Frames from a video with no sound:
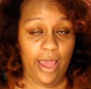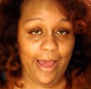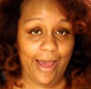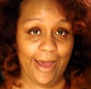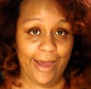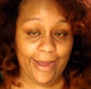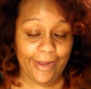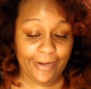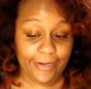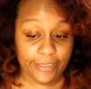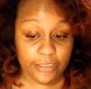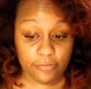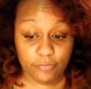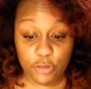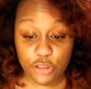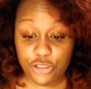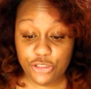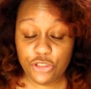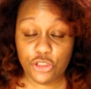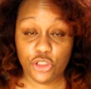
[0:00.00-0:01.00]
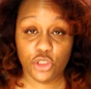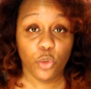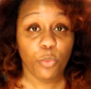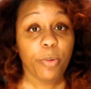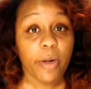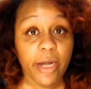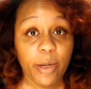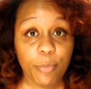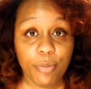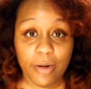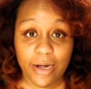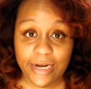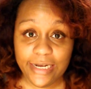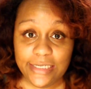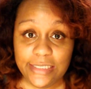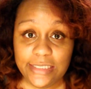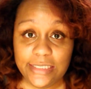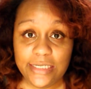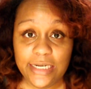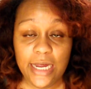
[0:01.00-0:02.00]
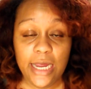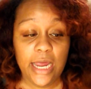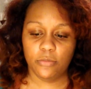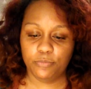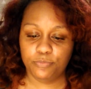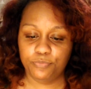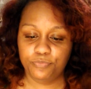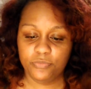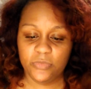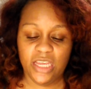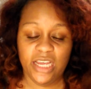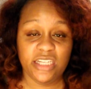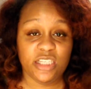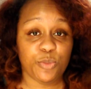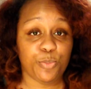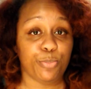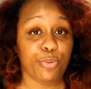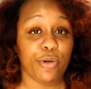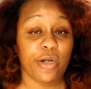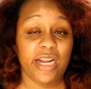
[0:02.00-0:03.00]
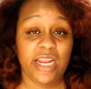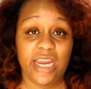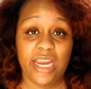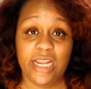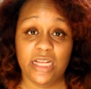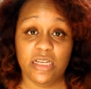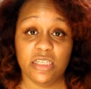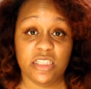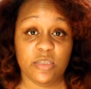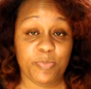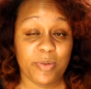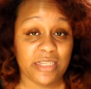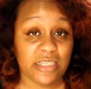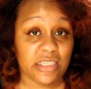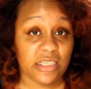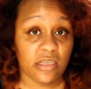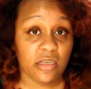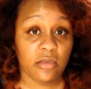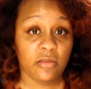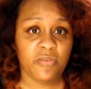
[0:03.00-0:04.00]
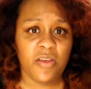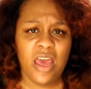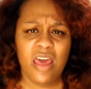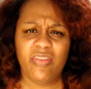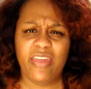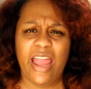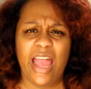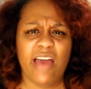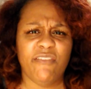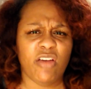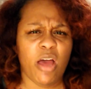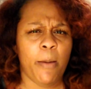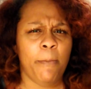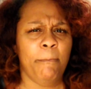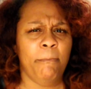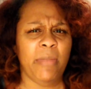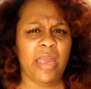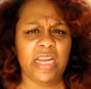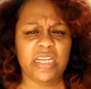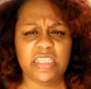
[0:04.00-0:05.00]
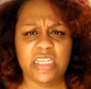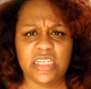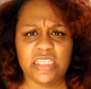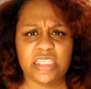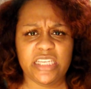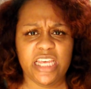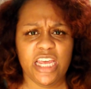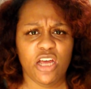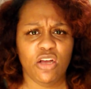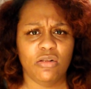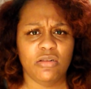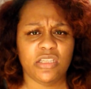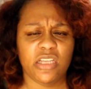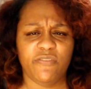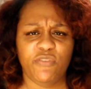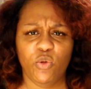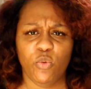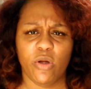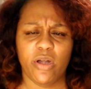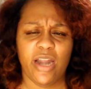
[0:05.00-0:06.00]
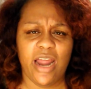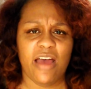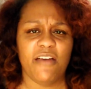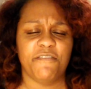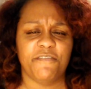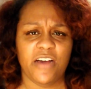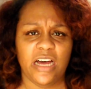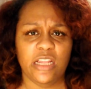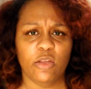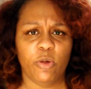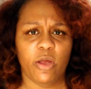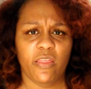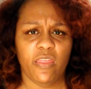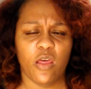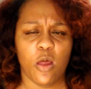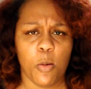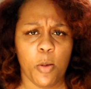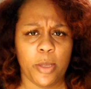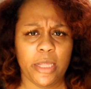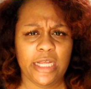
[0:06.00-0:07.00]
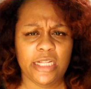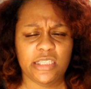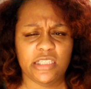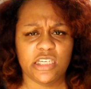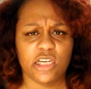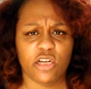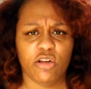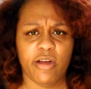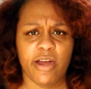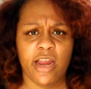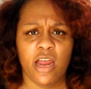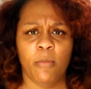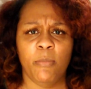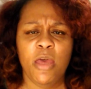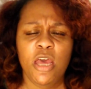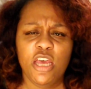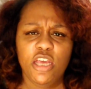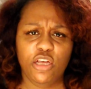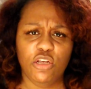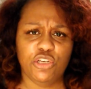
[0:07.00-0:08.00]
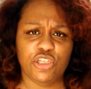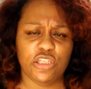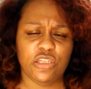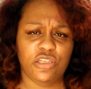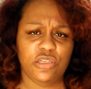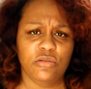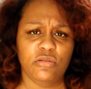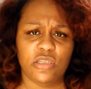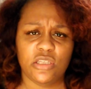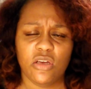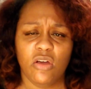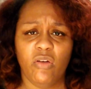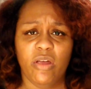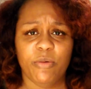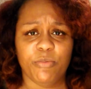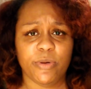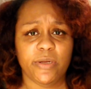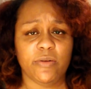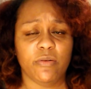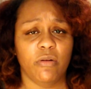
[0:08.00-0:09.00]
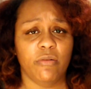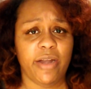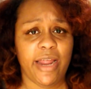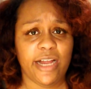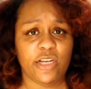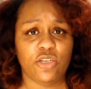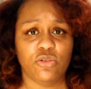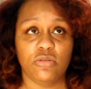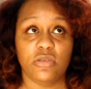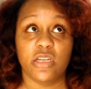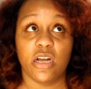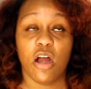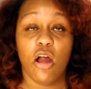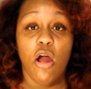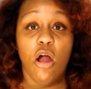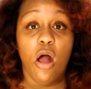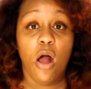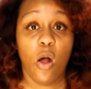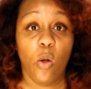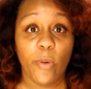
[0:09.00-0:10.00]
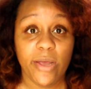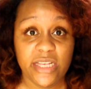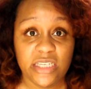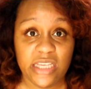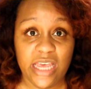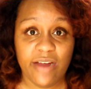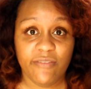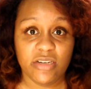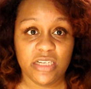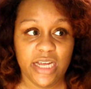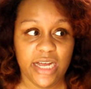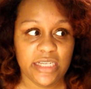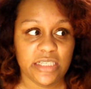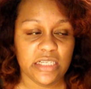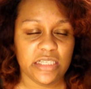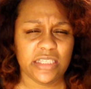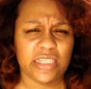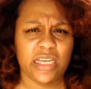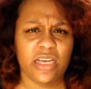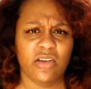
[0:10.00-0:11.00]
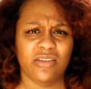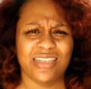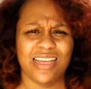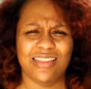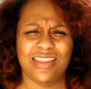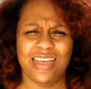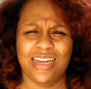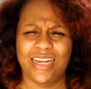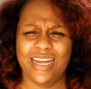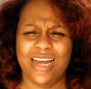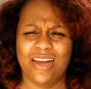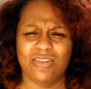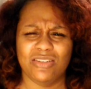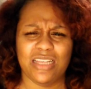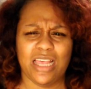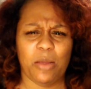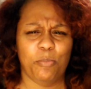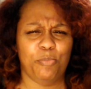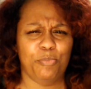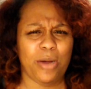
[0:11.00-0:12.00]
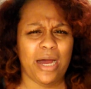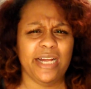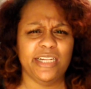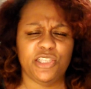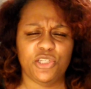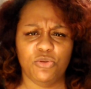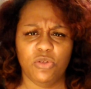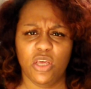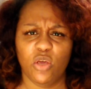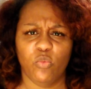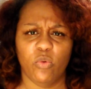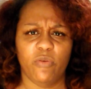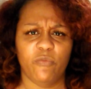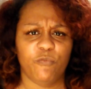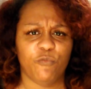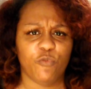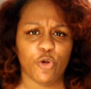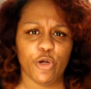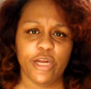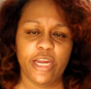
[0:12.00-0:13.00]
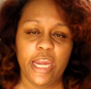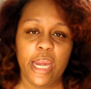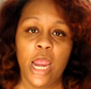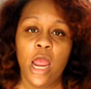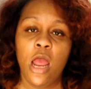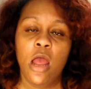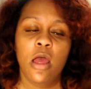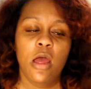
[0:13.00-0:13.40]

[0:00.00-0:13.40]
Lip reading: I am super impressed. It's pretty inexpensive. They have amazing sales. If you are not following them on Instagram, you should do so at Regro Naturals. They're always advertising sales. I think now it's like buy 2 get 1 free.